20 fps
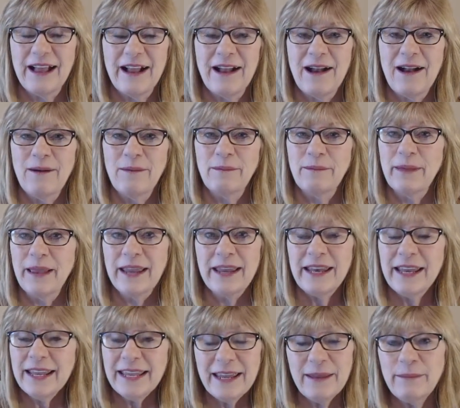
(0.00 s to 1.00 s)
And
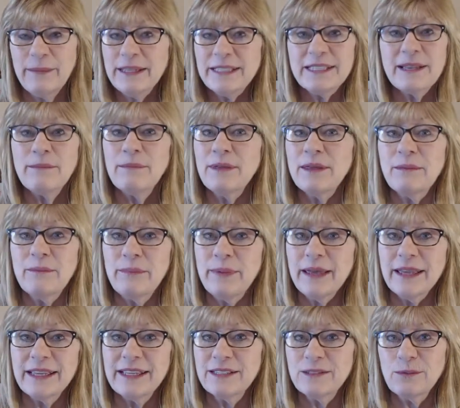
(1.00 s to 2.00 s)
it can be something
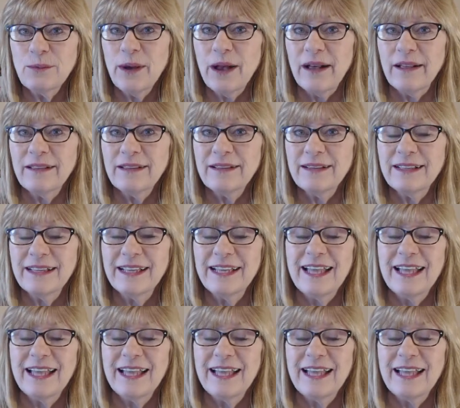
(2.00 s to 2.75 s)
big as well.